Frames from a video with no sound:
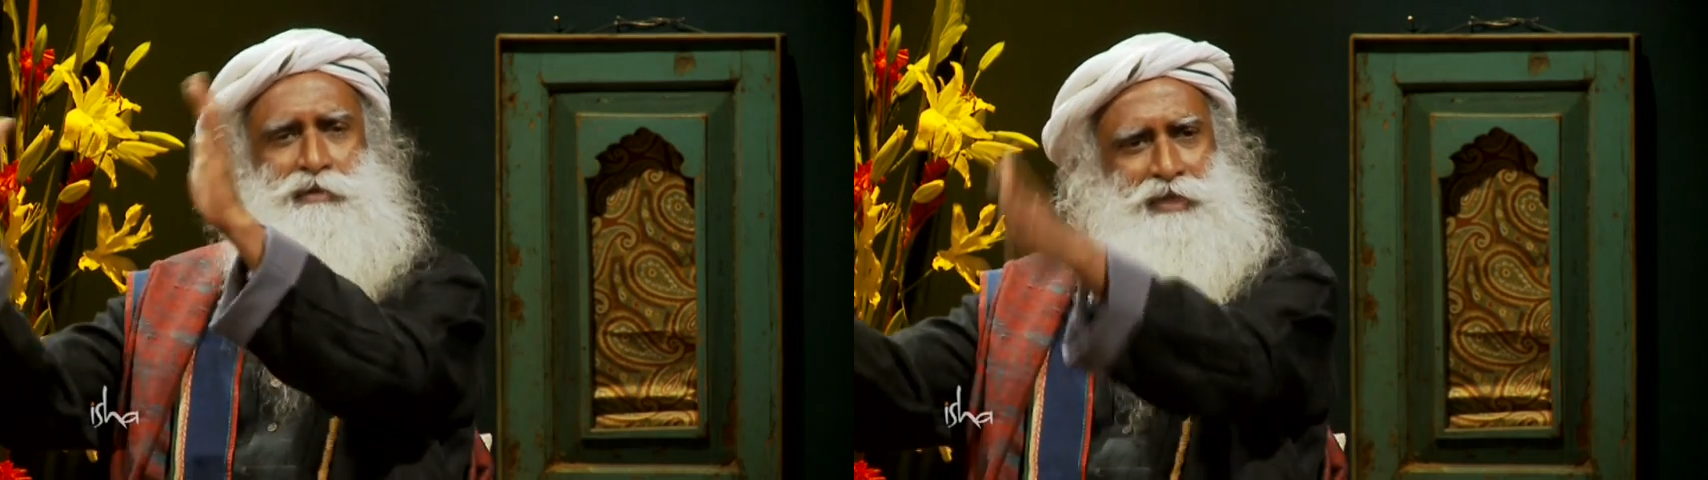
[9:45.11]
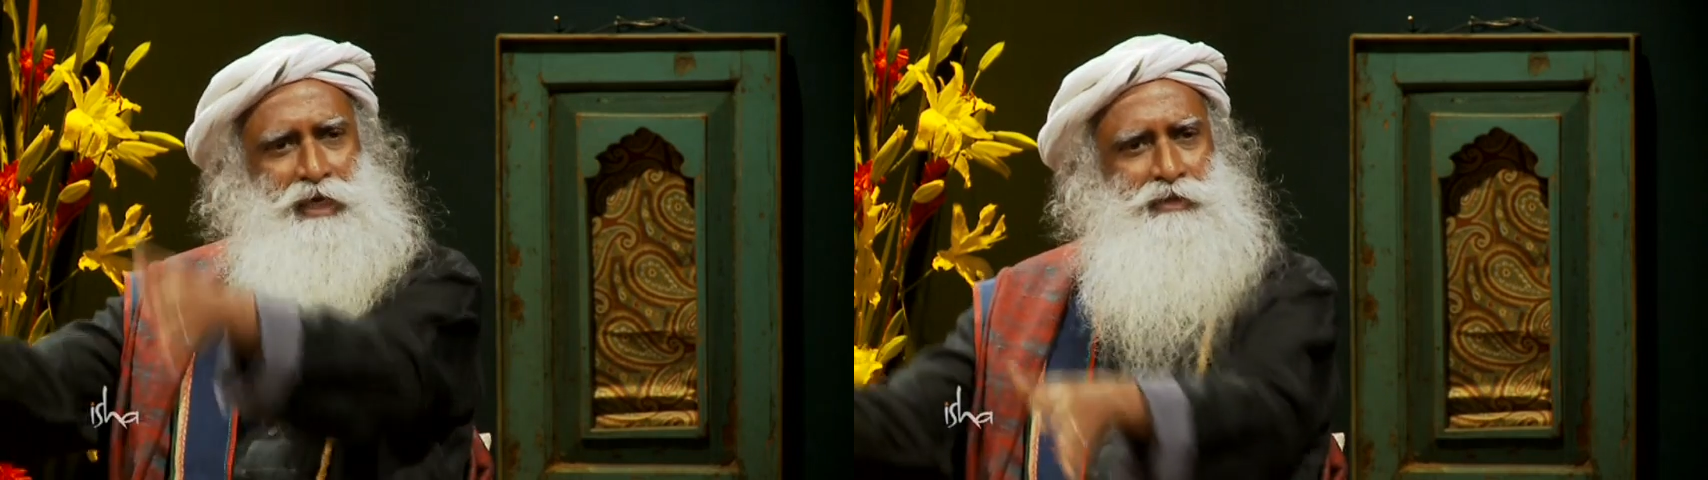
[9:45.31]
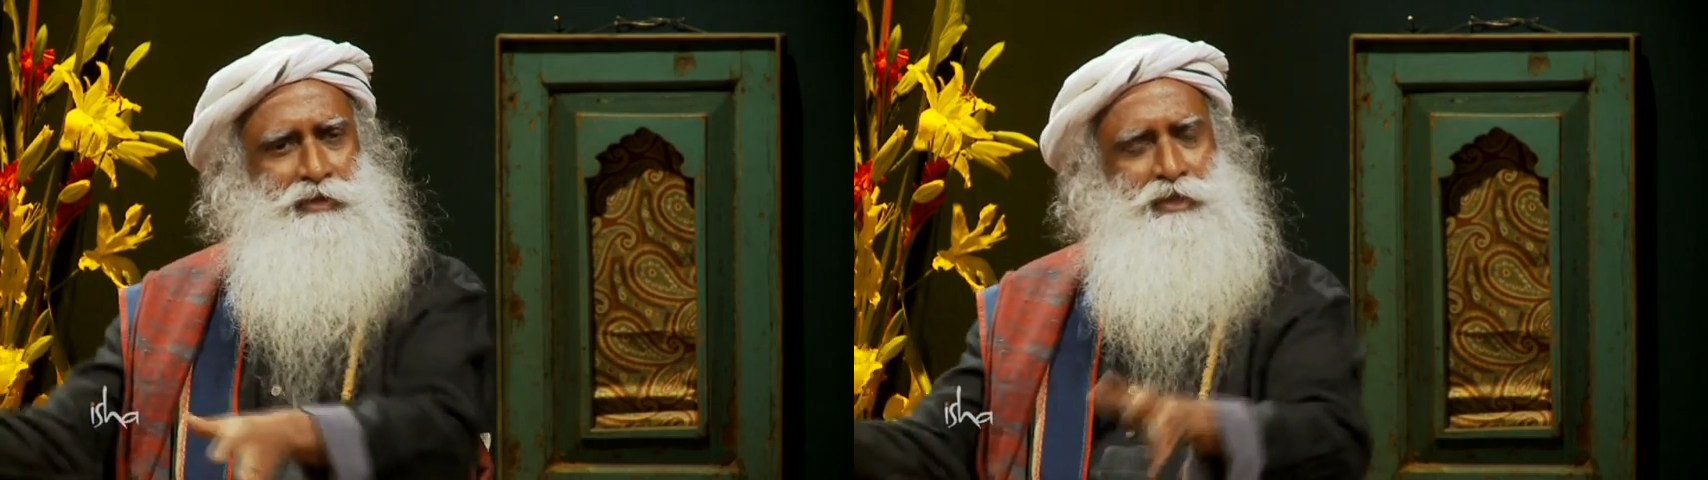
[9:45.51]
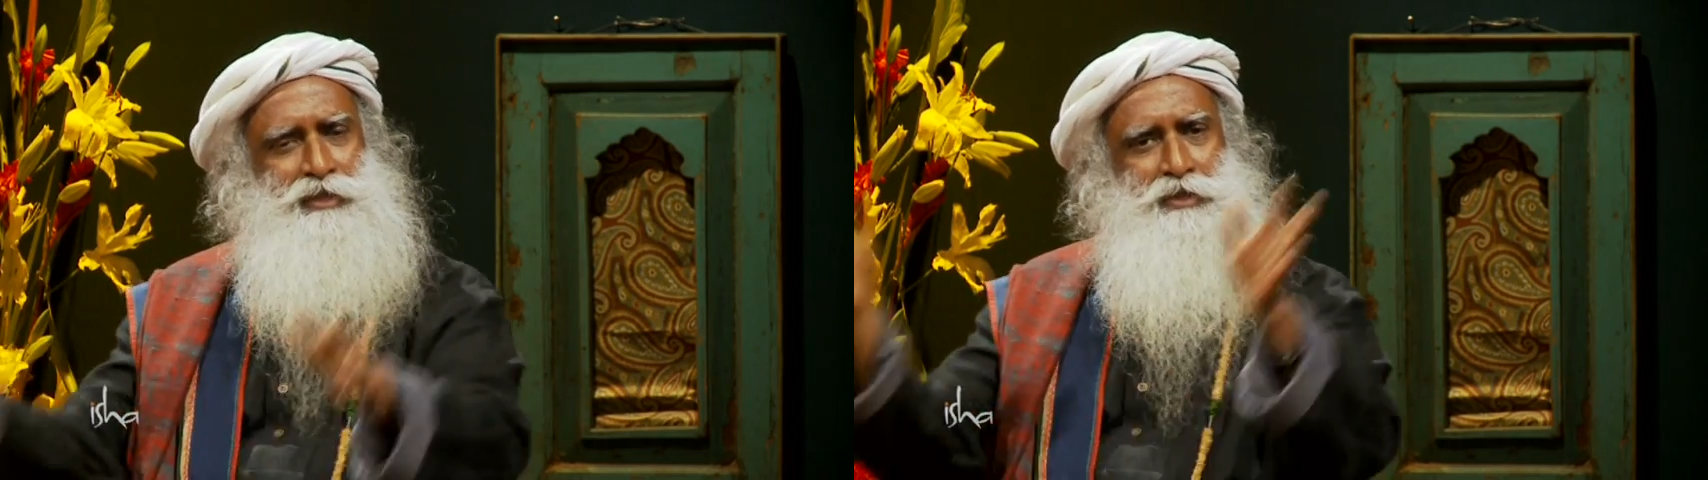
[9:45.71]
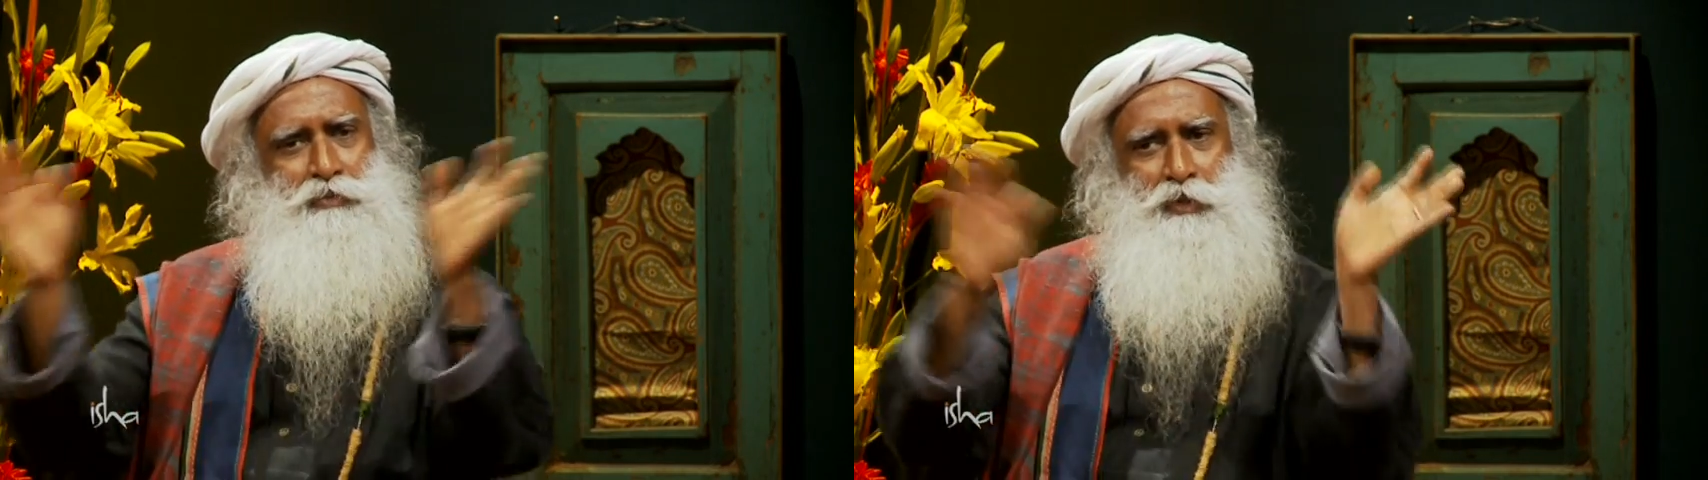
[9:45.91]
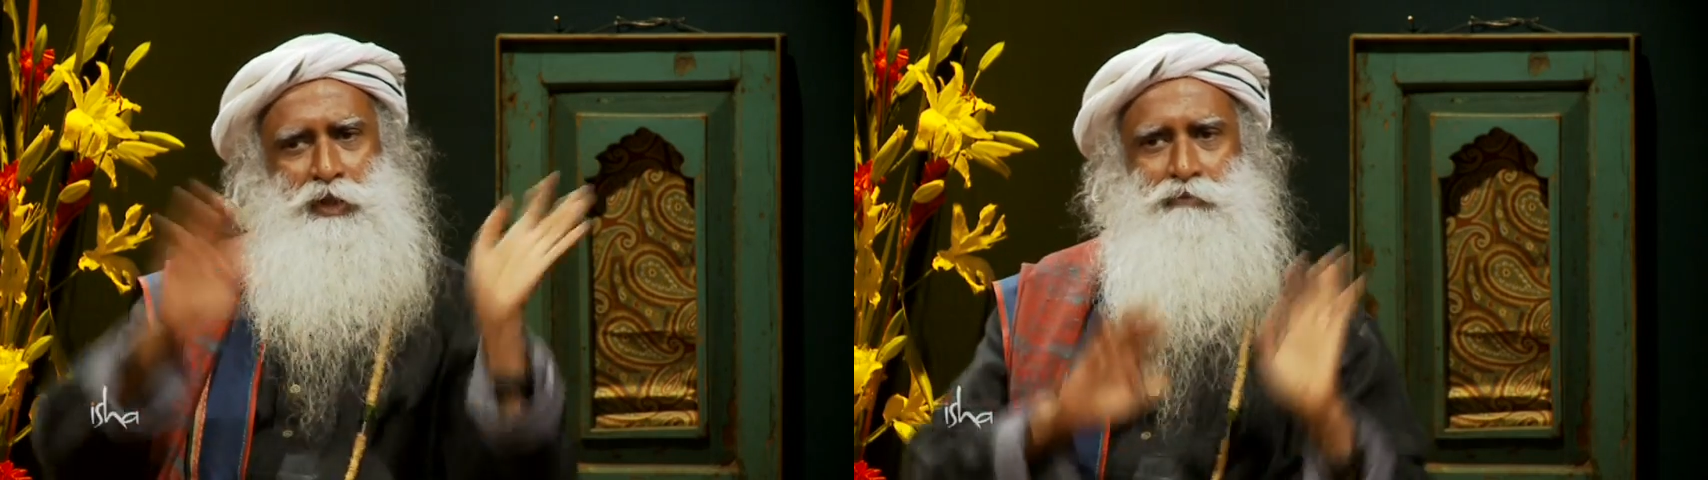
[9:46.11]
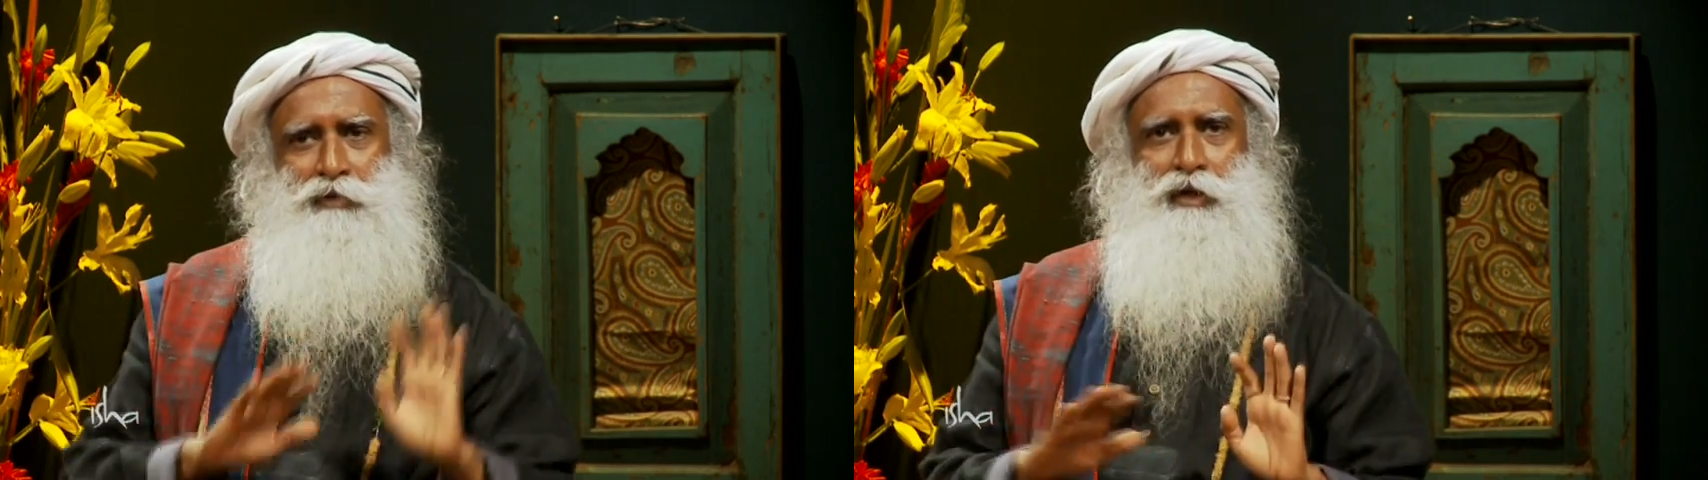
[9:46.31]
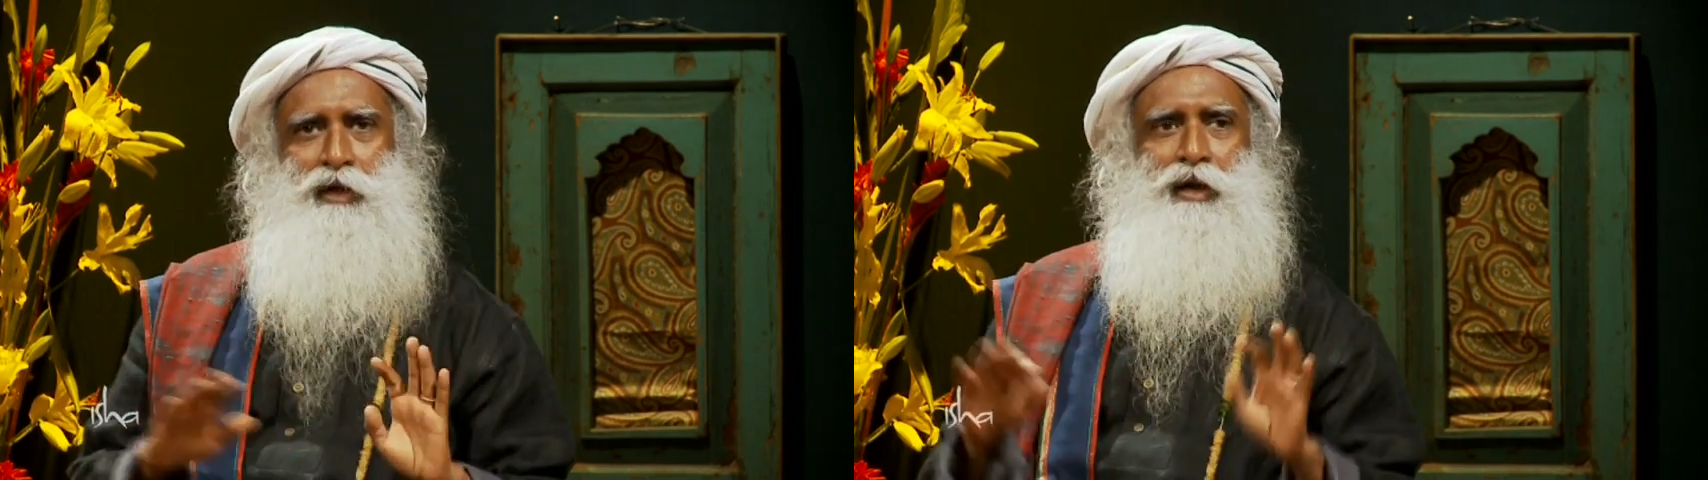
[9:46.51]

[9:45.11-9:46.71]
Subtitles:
scientists or whatever,